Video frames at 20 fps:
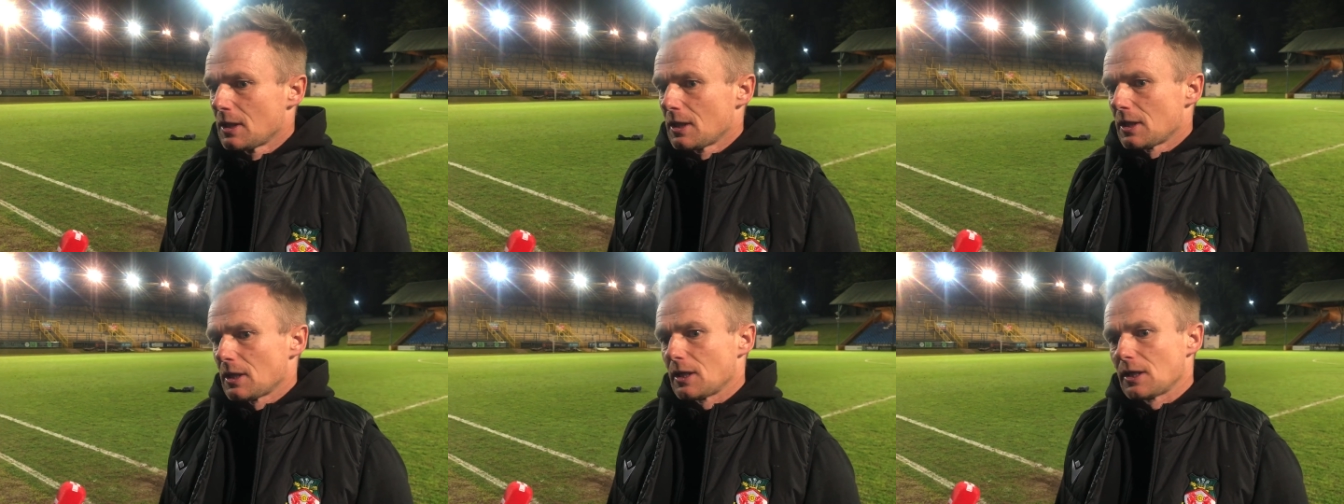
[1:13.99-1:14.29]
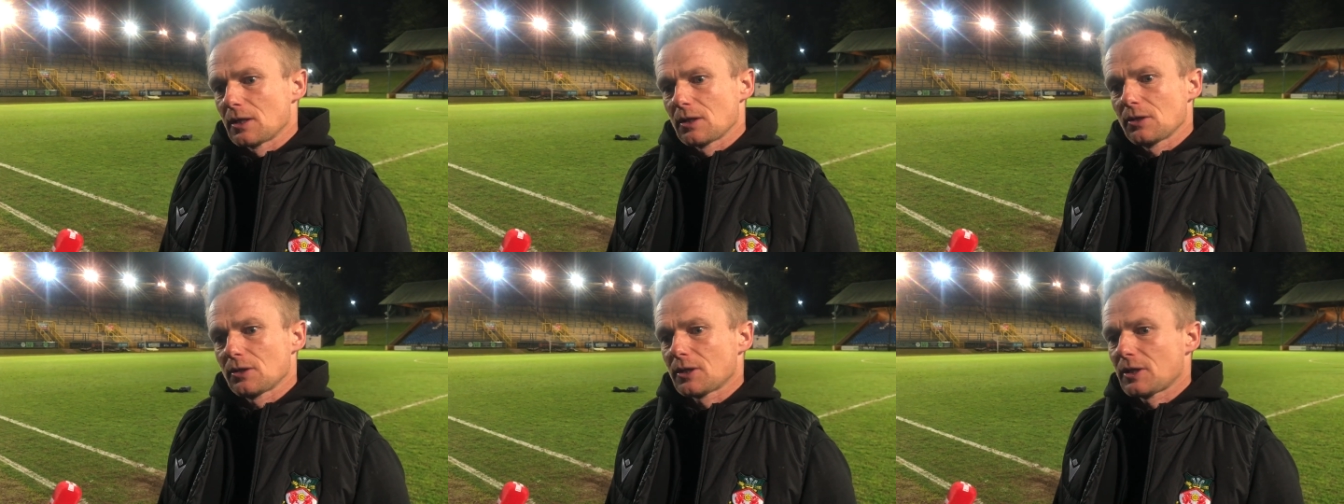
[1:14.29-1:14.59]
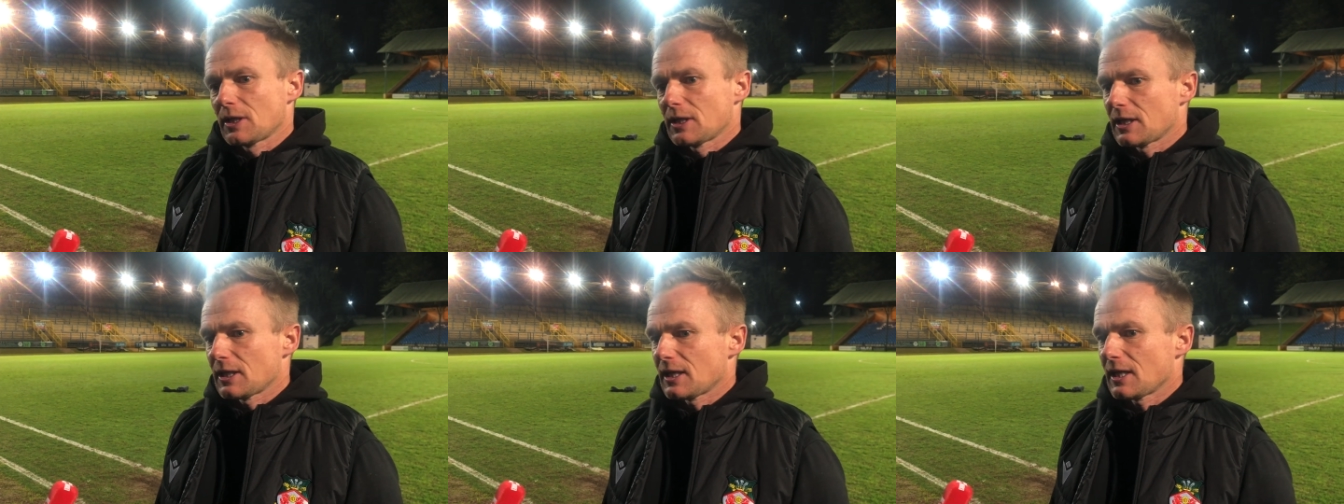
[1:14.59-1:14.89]
And look,
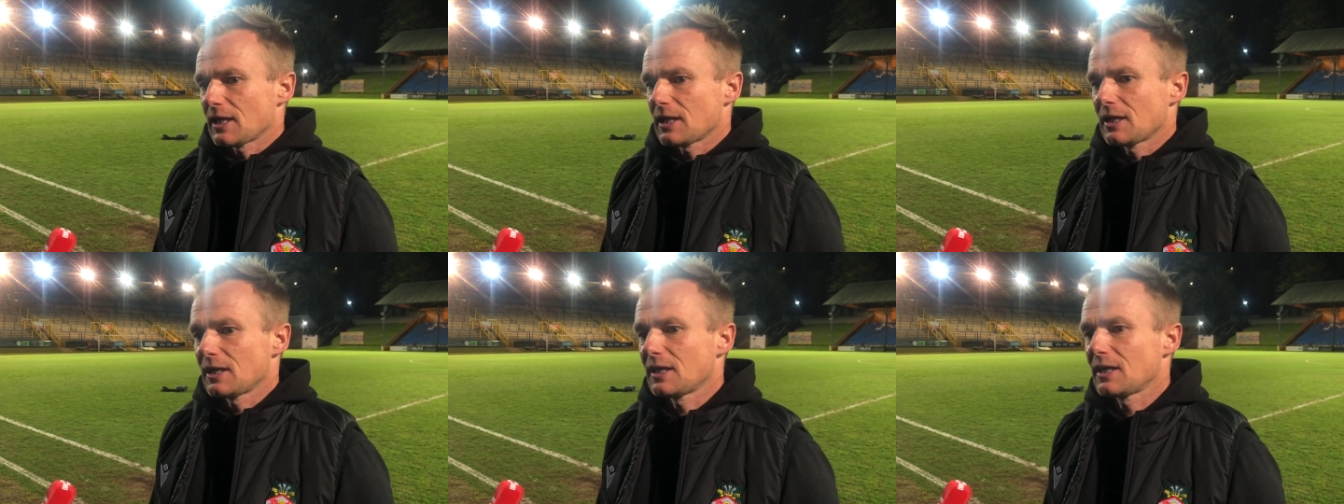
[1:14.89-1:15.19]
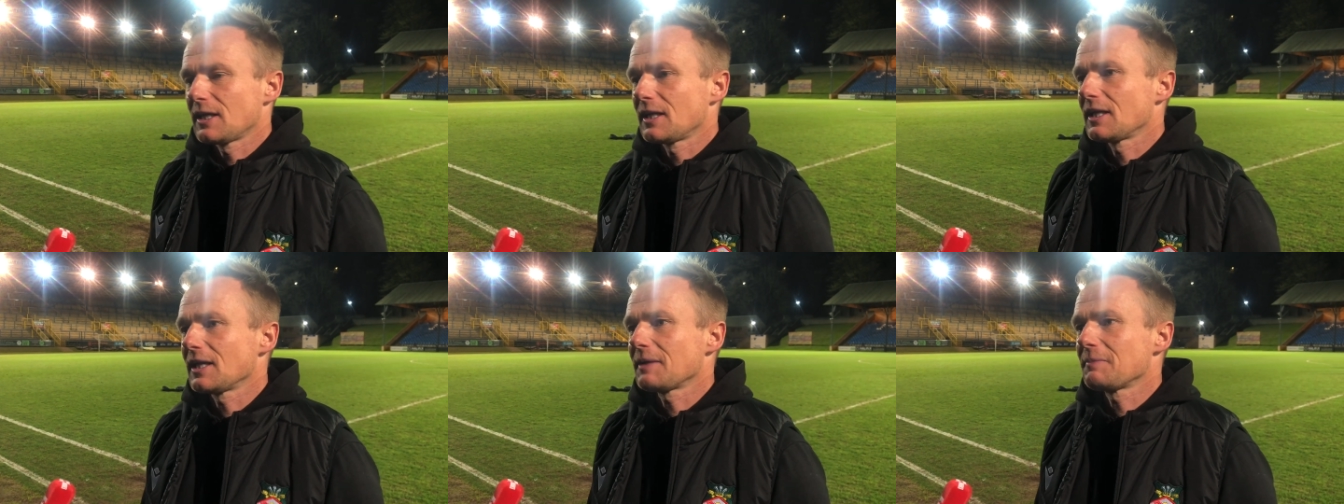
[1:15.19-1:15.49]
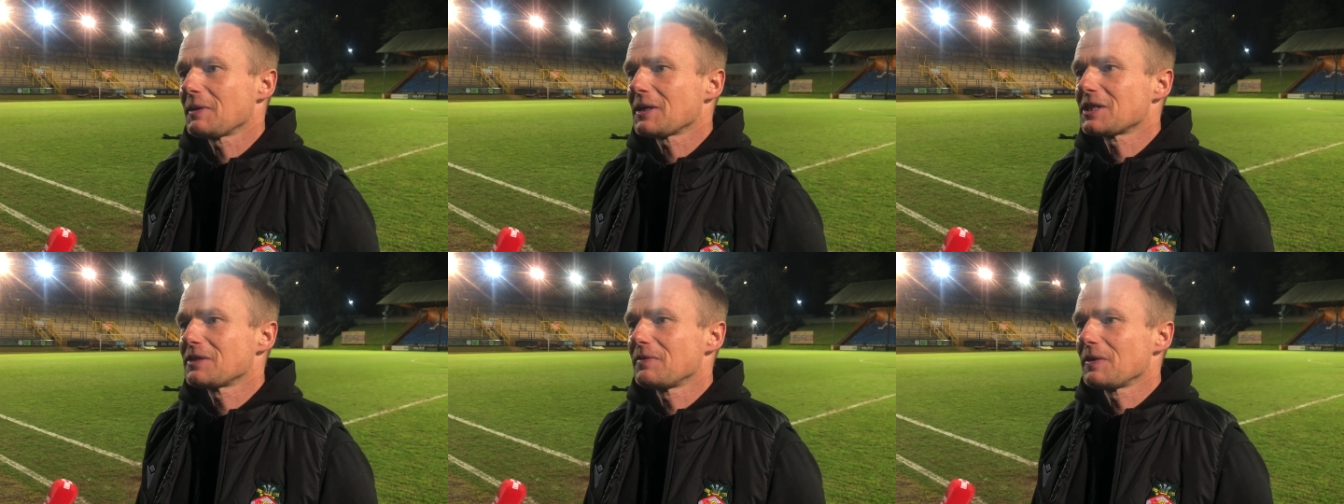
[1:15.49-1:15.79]
he had, he had a
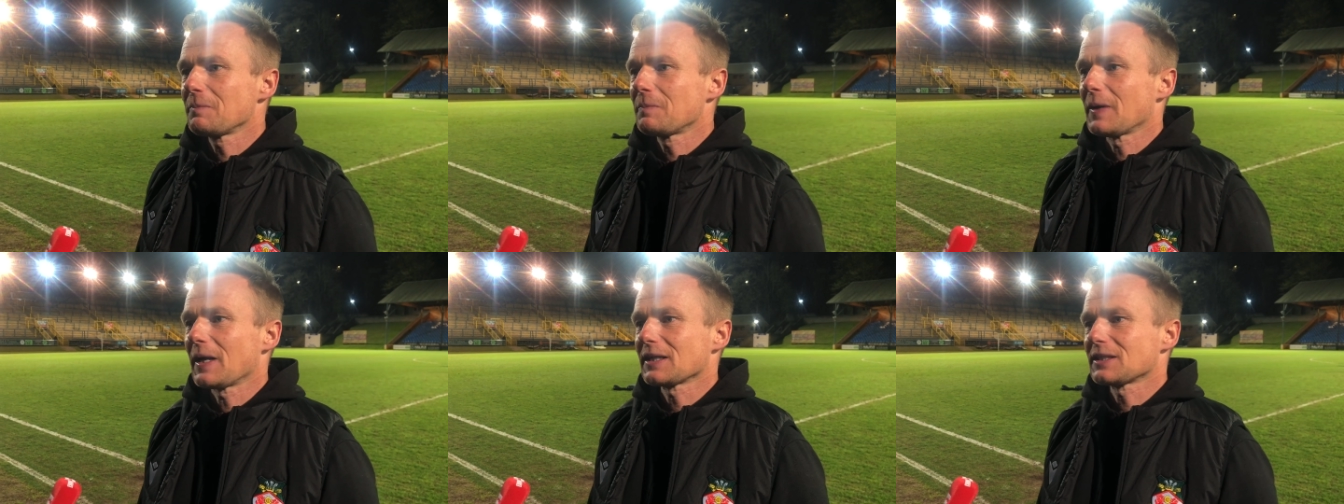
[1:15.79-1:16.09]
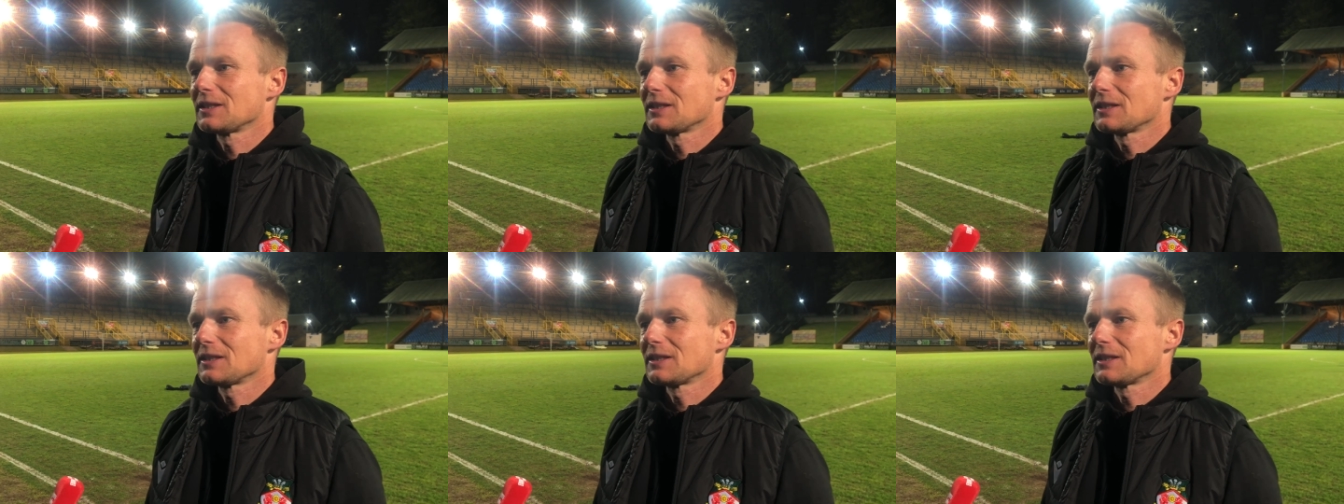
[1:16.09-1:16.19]
massive impact.